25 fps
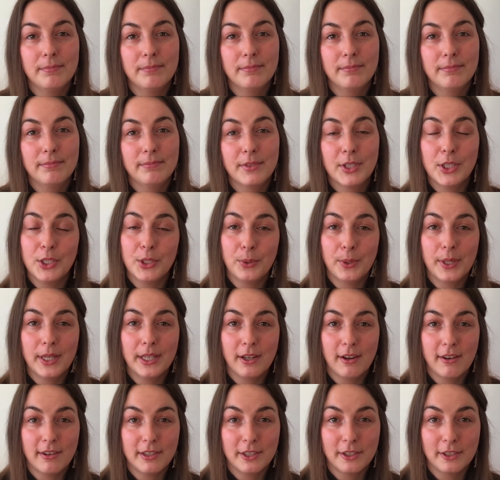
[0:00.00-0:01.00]
storing
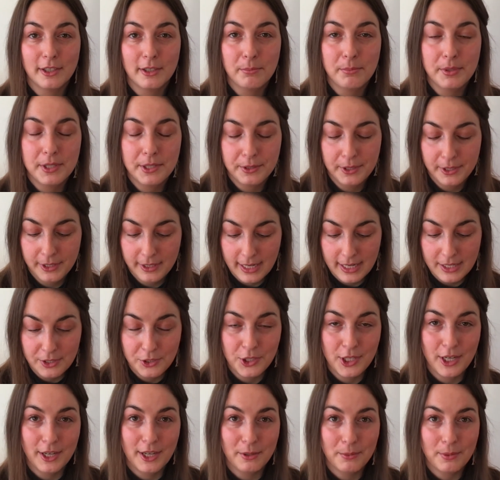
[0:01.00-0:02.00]
on your computer and
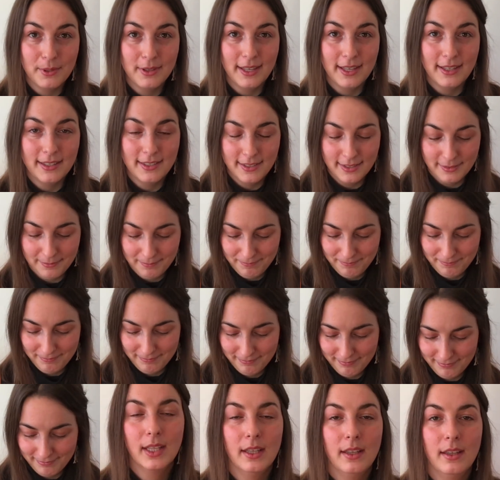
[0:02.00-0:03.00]
sharing with us.
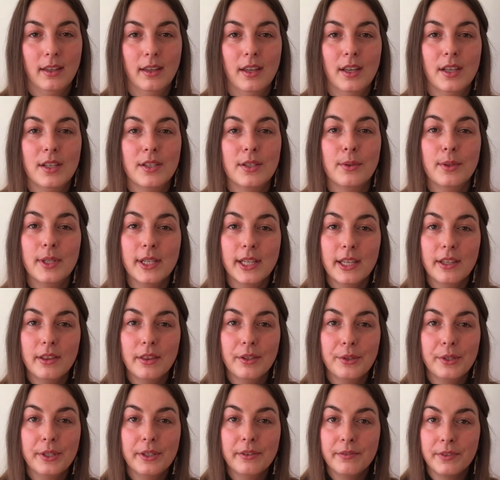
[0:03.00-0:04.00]
So looking through
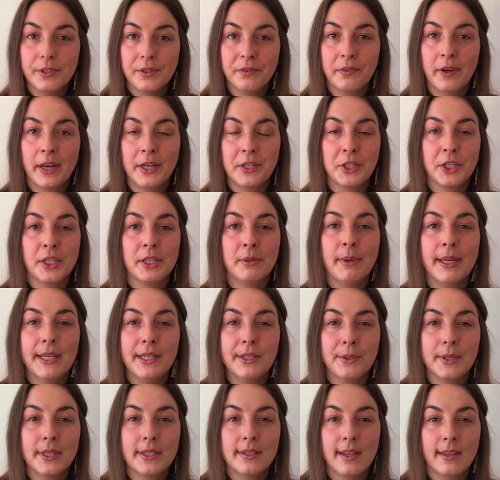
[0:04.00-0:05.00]
your viewfinder, you might
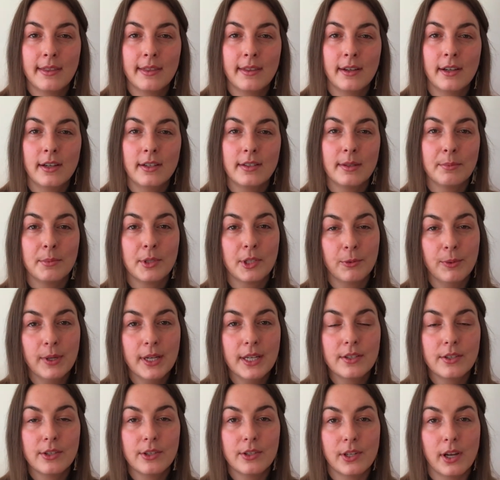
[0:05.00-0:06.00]
notice that there are some squares
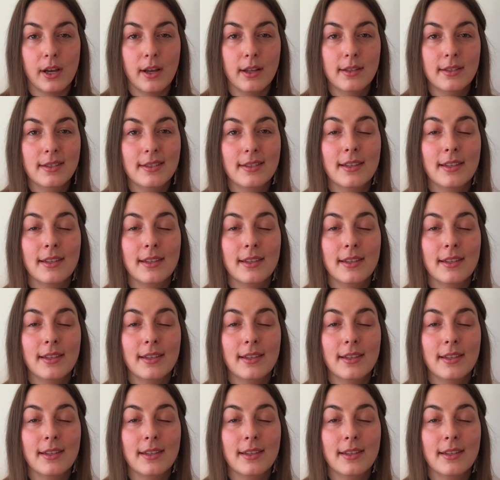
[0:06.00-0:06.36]
or dots.